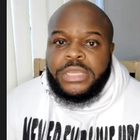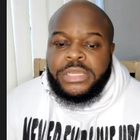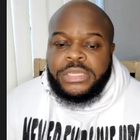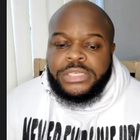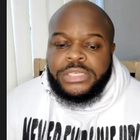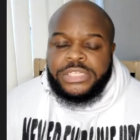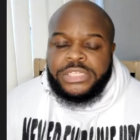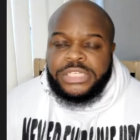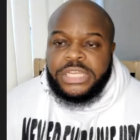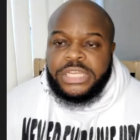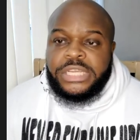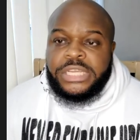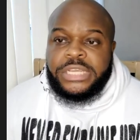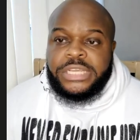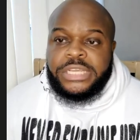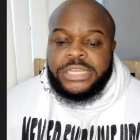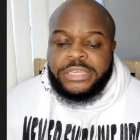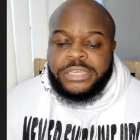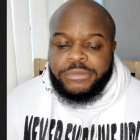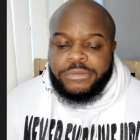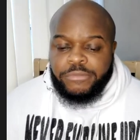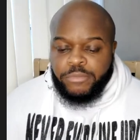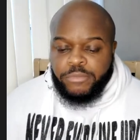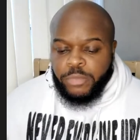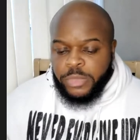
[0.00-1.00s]

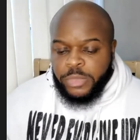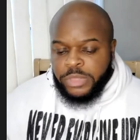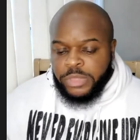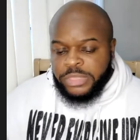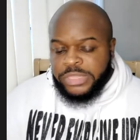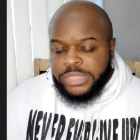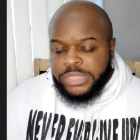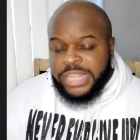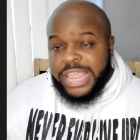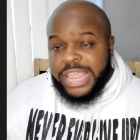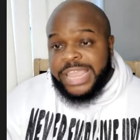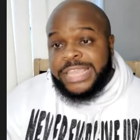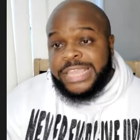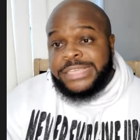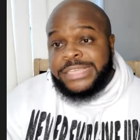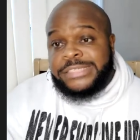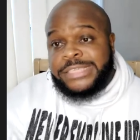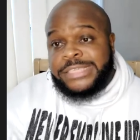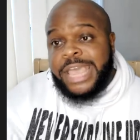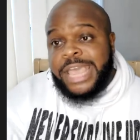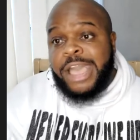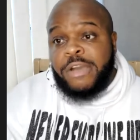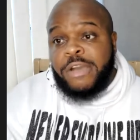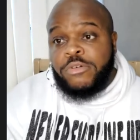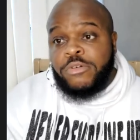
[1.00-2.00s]
she
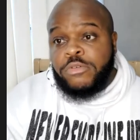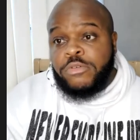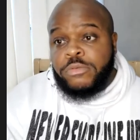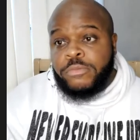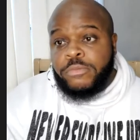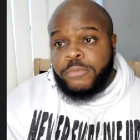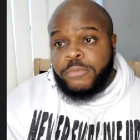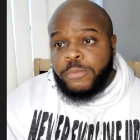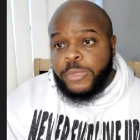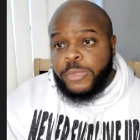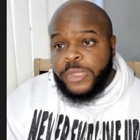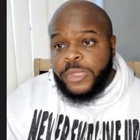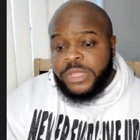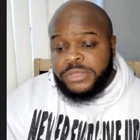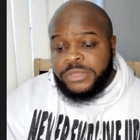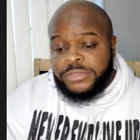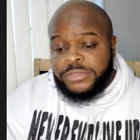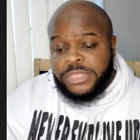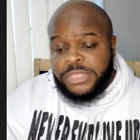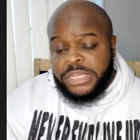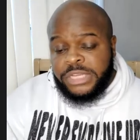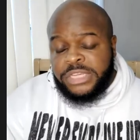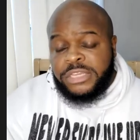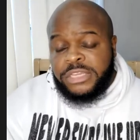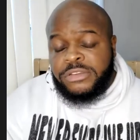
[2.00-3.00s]
lays out
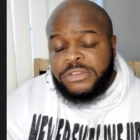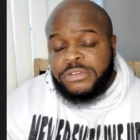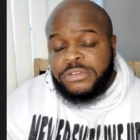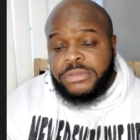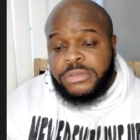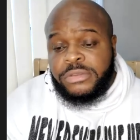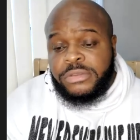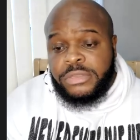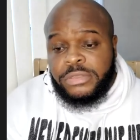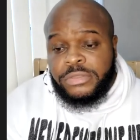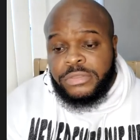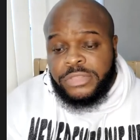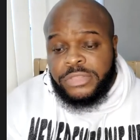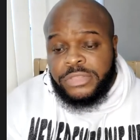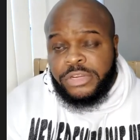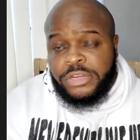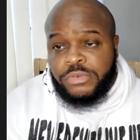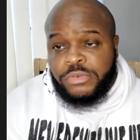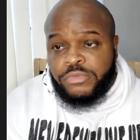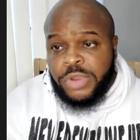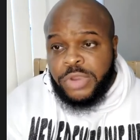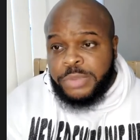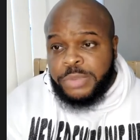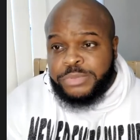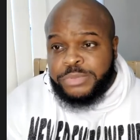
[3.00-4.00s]
the, con- the
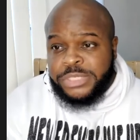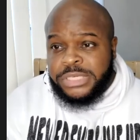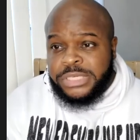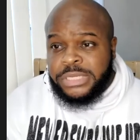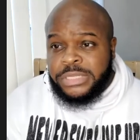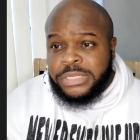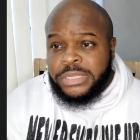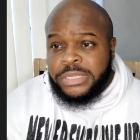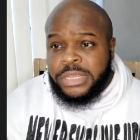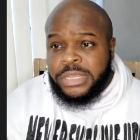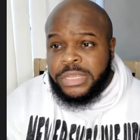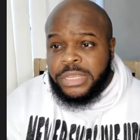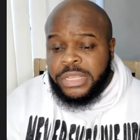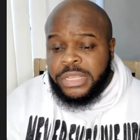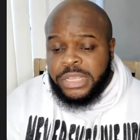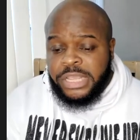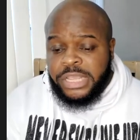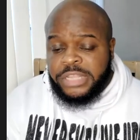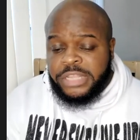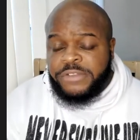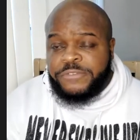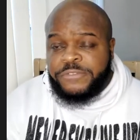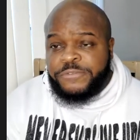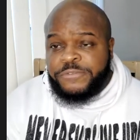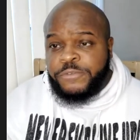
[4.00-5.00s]
corruption
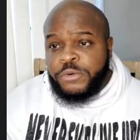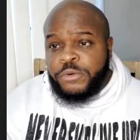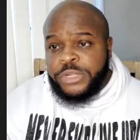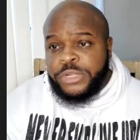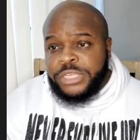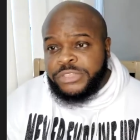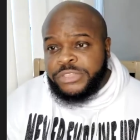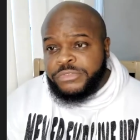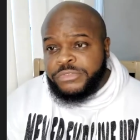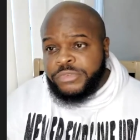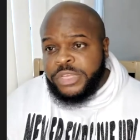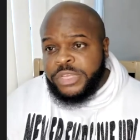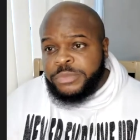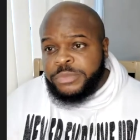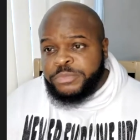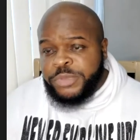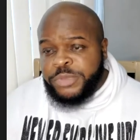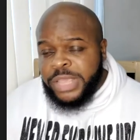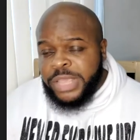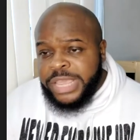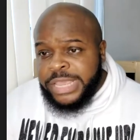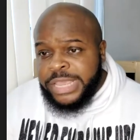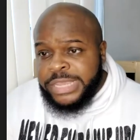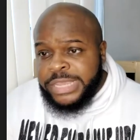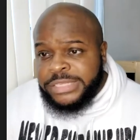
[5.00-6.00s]
in a 43
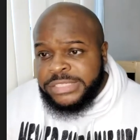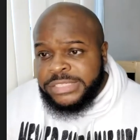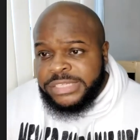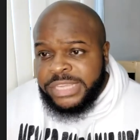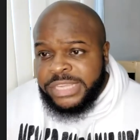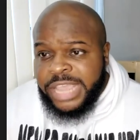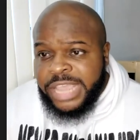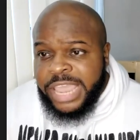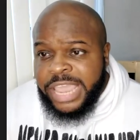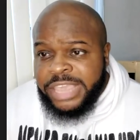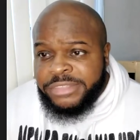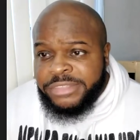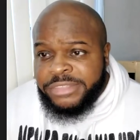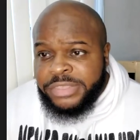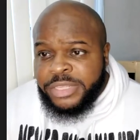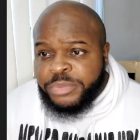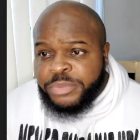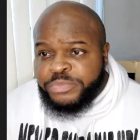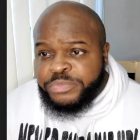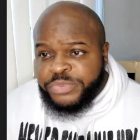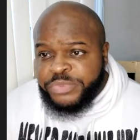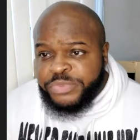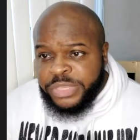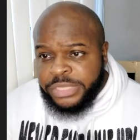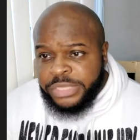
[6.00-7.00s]
page scathing
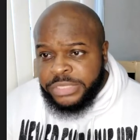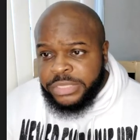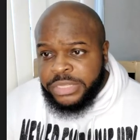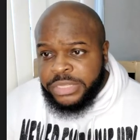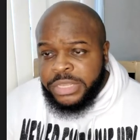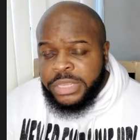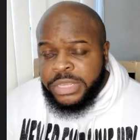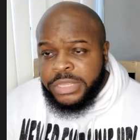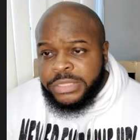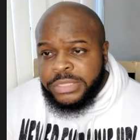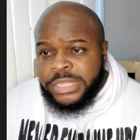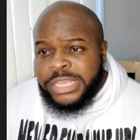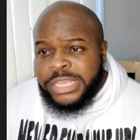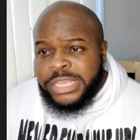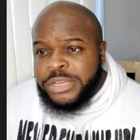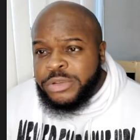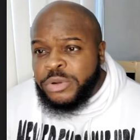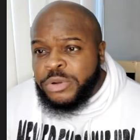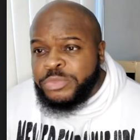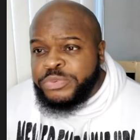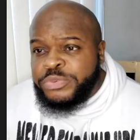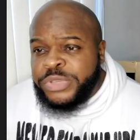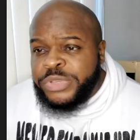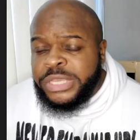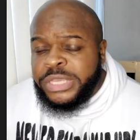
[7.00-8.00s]
opinion,
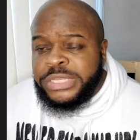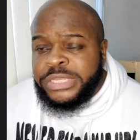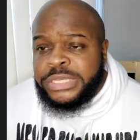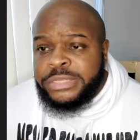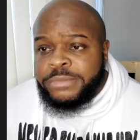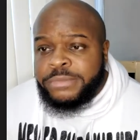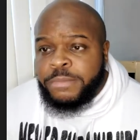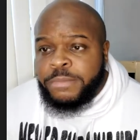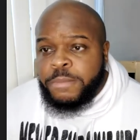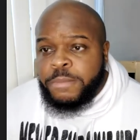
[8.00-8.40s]
legal opinion.